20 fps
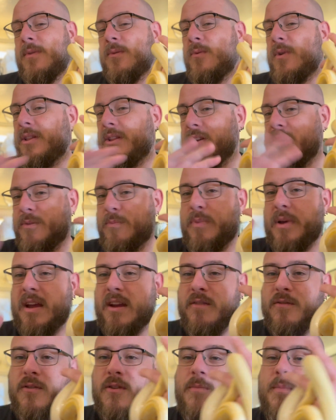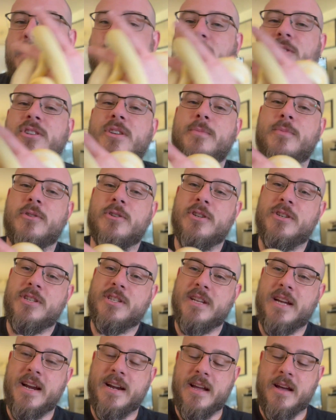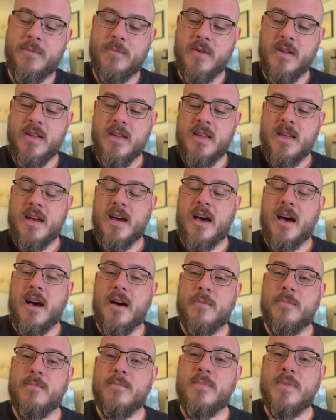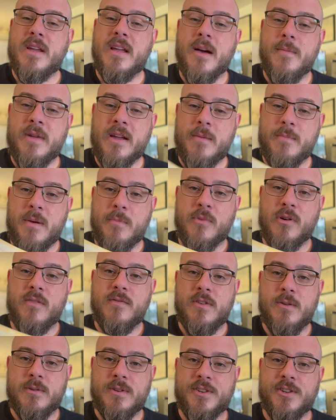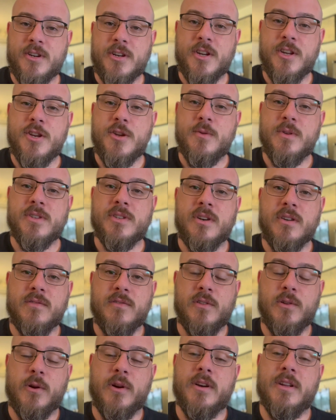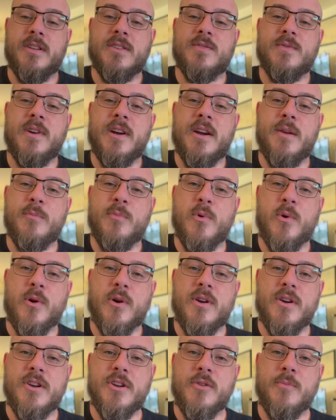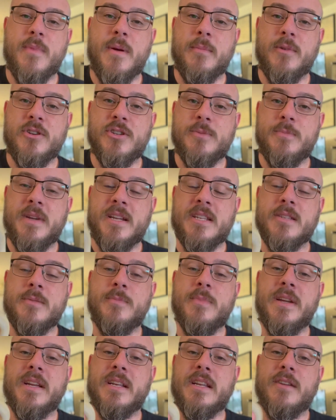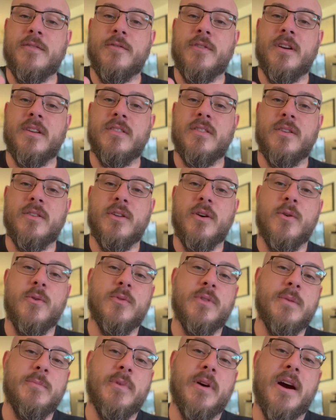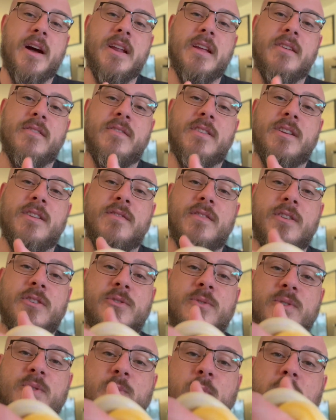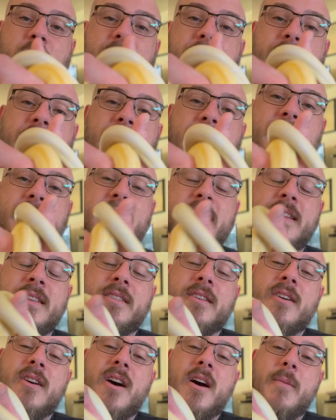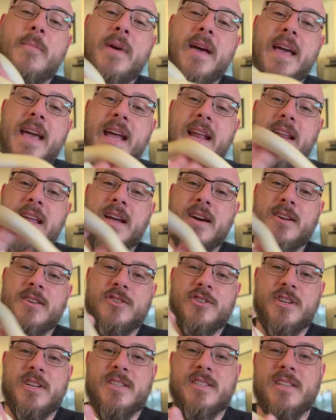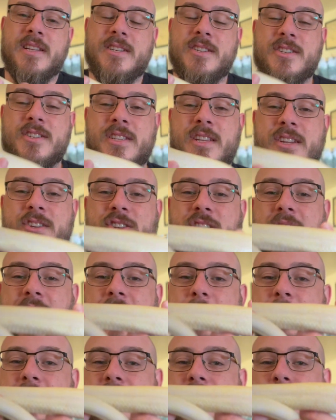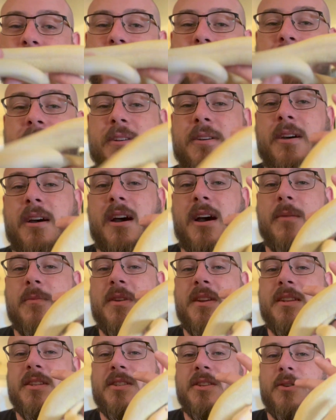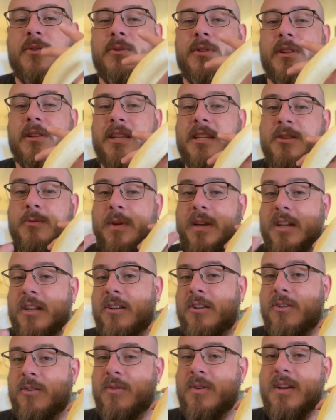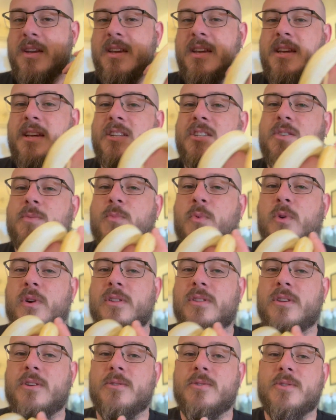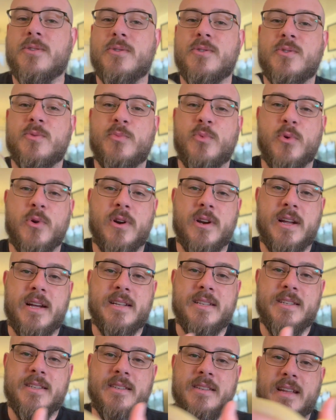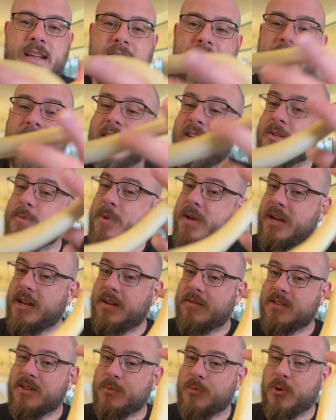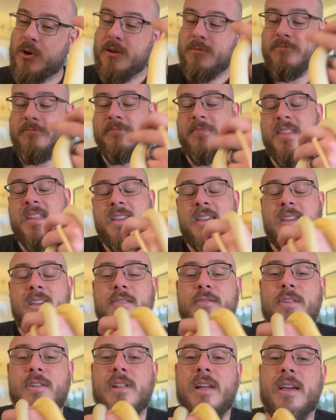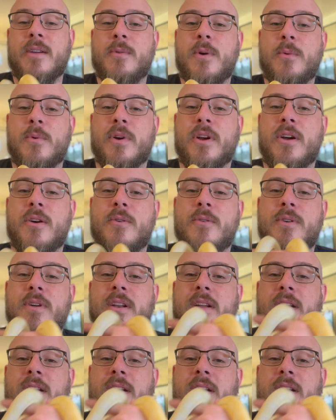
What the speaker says: Whether you pay for a membership or just sign up, becoming a member of USARK in USARK Florida is very important. Your membership makes a big difference. They're the only body of individuals working to combat any unjust legislation aimed at the reptile hobby. So the least we could do is support those who support us. And speaking of support, if you like what we're going